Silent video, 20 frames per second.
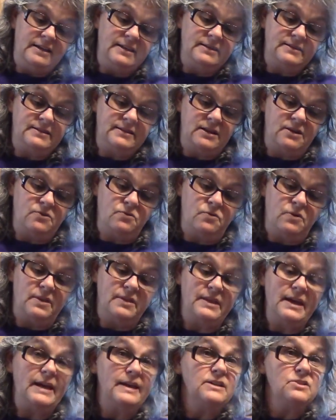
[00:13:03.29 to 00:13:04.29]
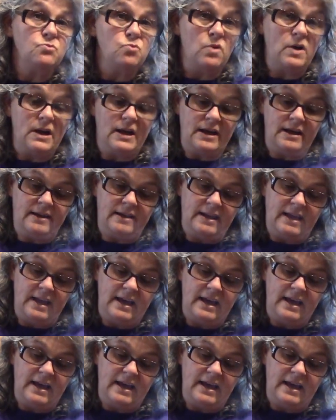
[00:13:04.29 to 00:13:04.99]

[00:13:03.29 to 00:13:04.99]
So that is why.